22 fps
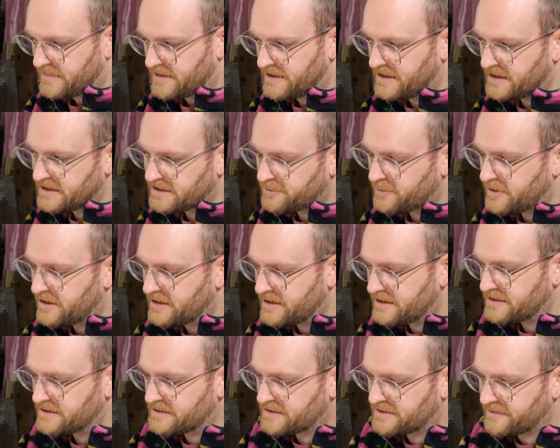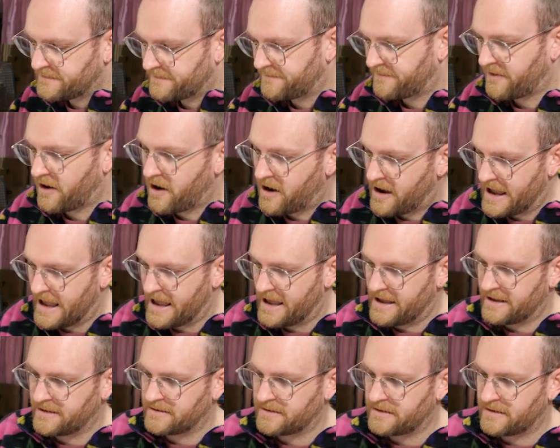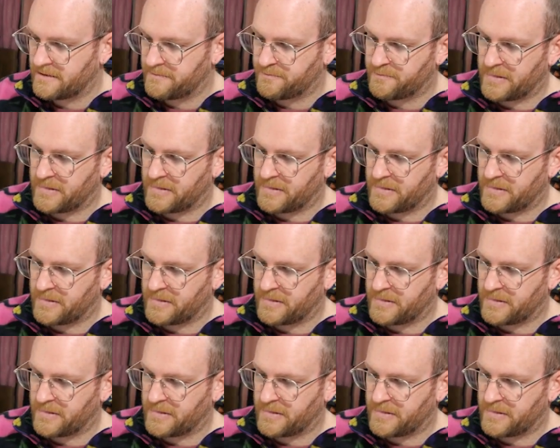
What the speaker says: This one is fine,